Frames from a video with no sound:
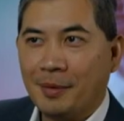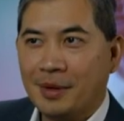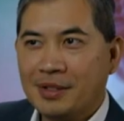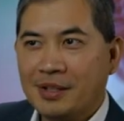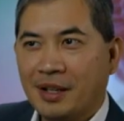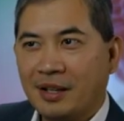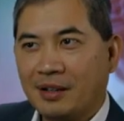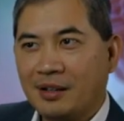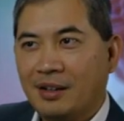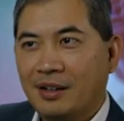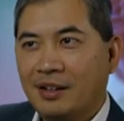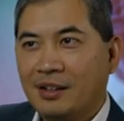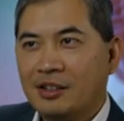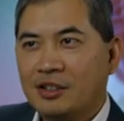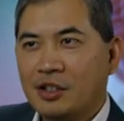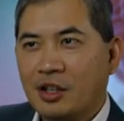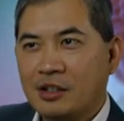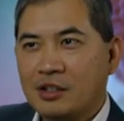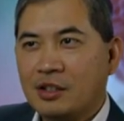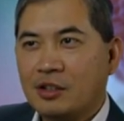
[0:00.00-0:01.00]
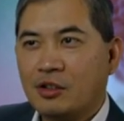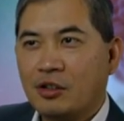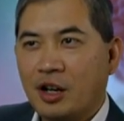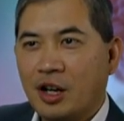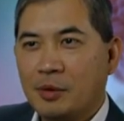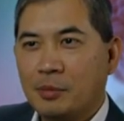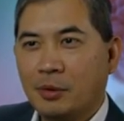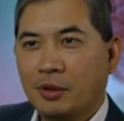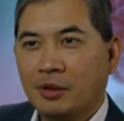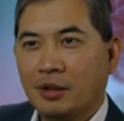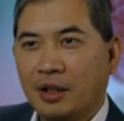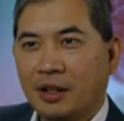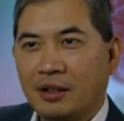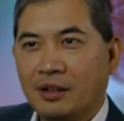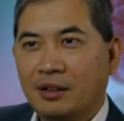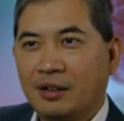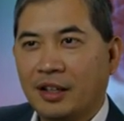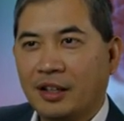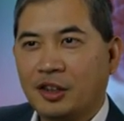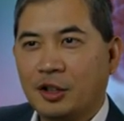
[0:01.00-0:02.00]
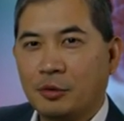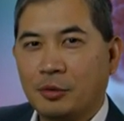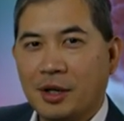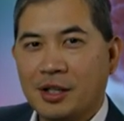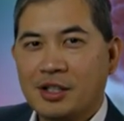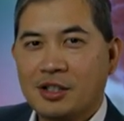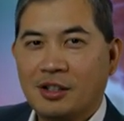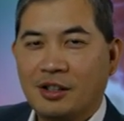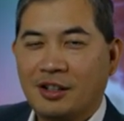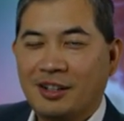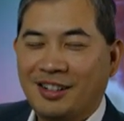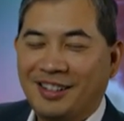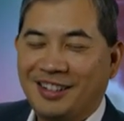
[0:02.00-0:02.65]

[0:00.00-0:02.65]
was like Justin Credible, like like the wrestler.